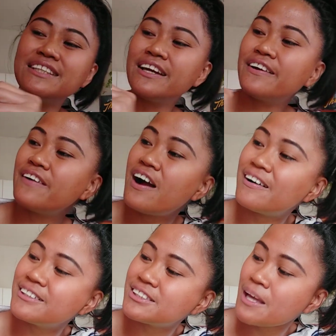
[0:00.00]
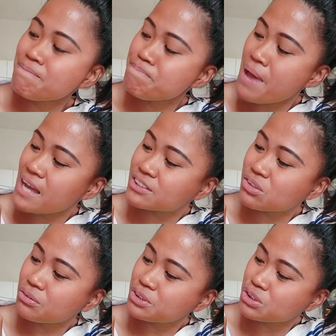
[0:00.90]
there are some
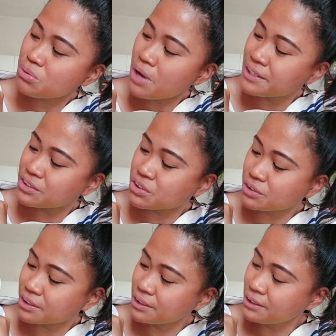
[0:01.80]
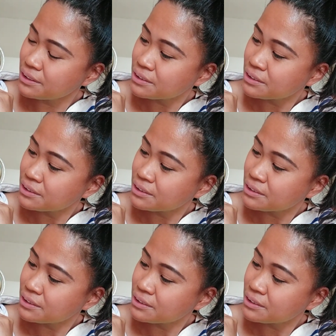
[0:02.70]
puzzles to answer